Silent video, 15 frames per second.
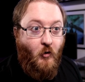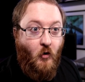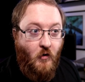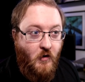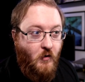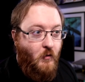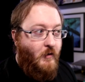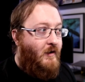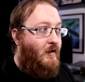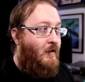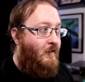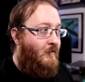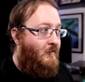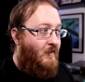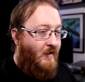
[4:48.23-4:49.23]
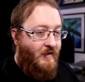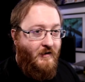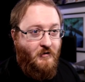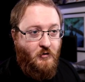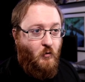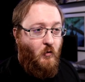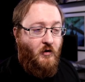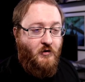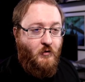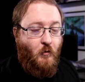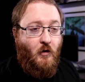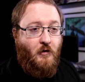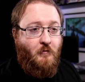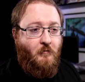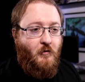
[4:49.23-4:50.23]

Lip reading: ongoing, and so on, so on.